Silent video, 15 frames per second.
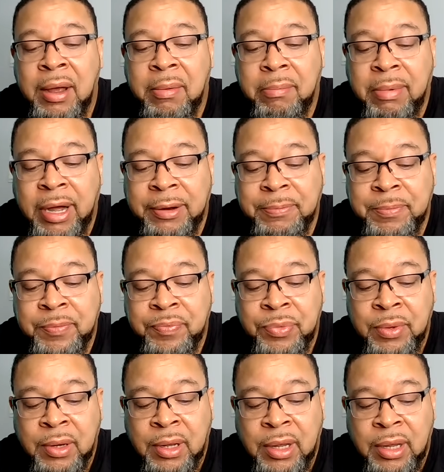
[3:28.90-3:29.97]
But
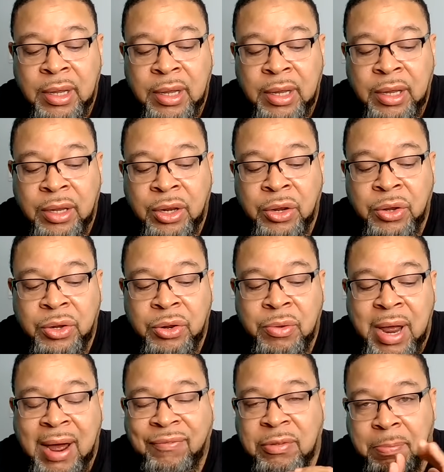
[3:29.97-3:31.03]
you
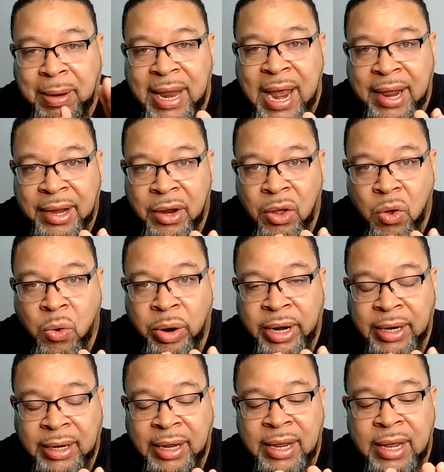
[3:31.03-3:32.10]
have to plan
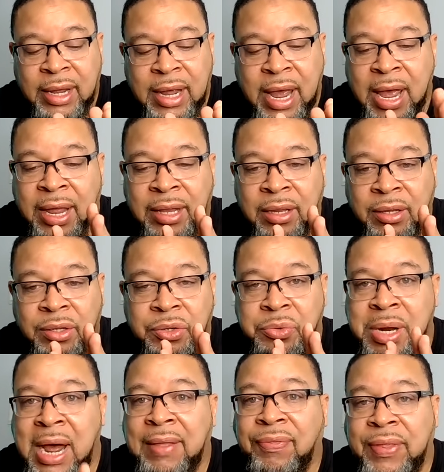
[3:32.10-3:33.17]
accordingly, and do
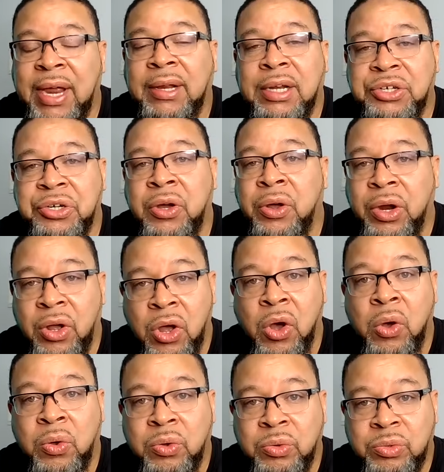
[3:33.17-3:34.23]
not think that you're going to
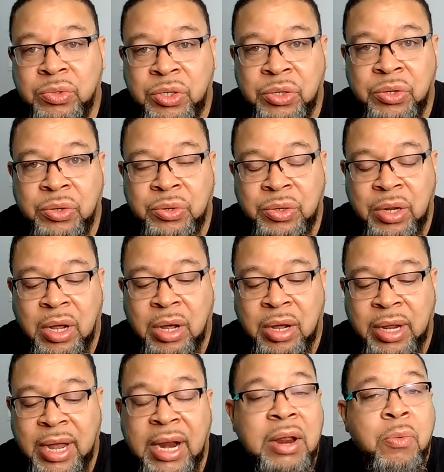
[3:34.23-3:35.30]
go
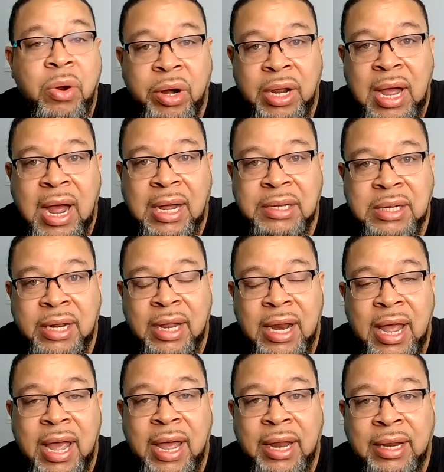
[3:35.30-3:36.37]
to anywhere in the continent
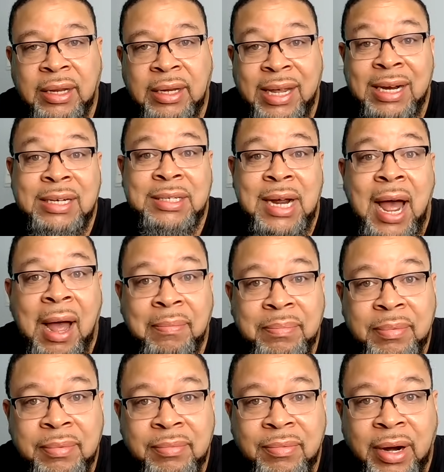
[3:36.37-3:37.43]
and get a job,
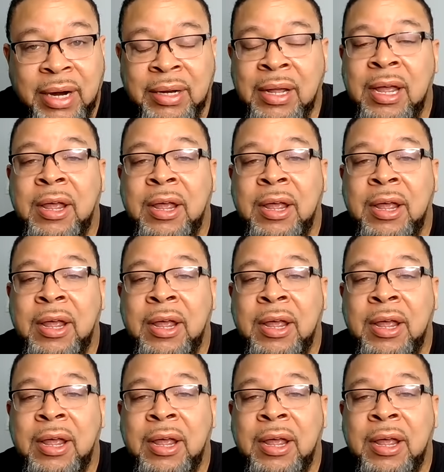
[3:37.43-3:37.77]
right?